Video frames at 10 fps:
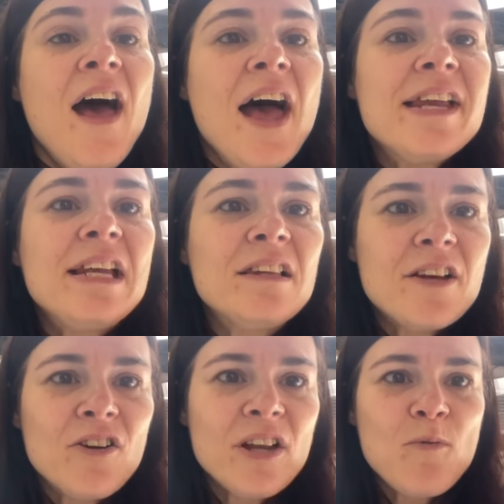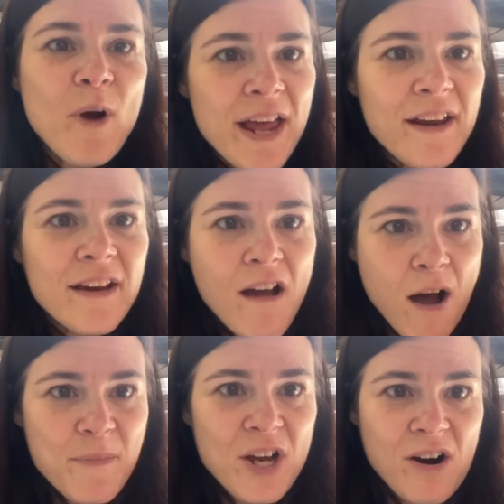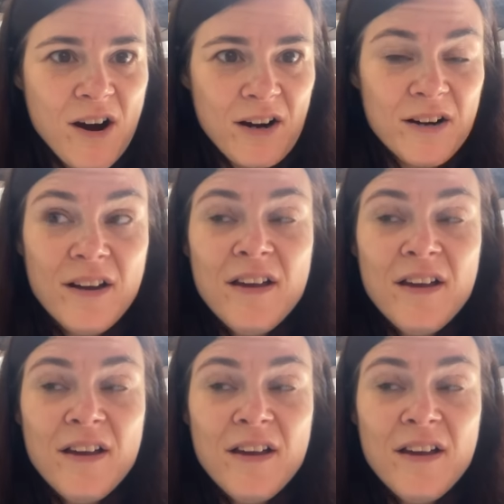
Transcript: And he literally went and got me a cart.